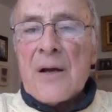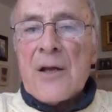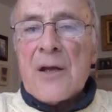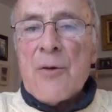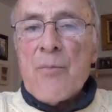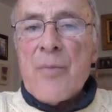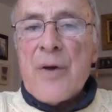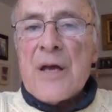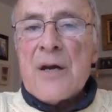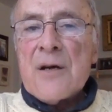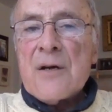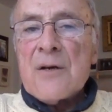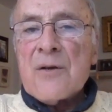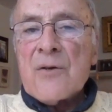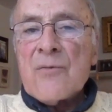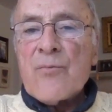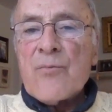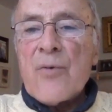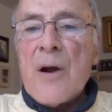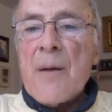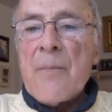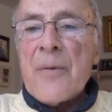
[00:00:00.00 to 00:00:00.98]

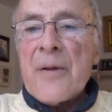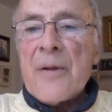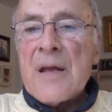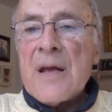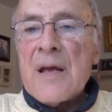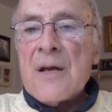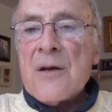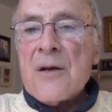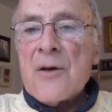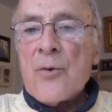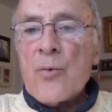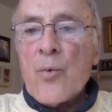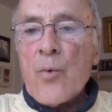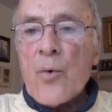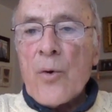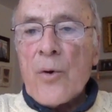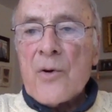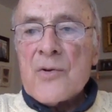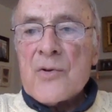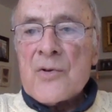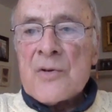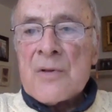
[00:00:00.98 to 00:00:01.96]
competitive propaganda
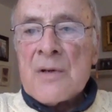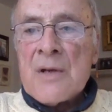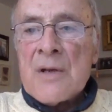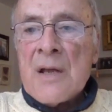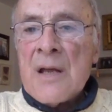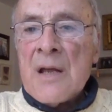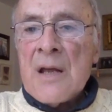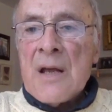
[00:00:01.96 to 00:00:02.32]
wars.